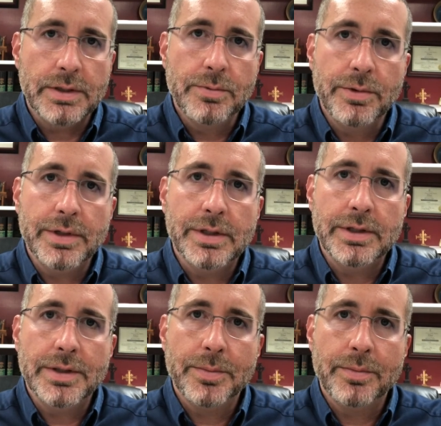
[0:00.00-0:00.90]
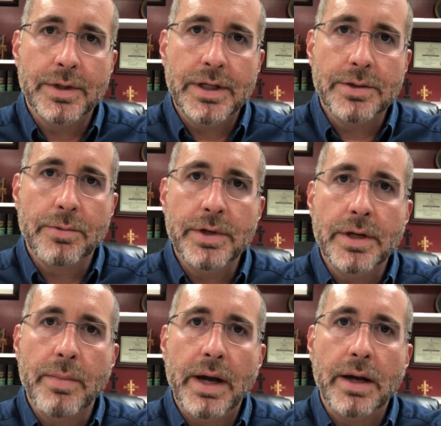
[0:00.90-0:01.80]
we begin to read
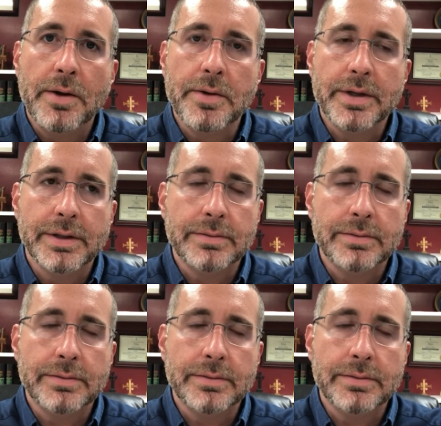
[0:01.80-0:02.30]
about a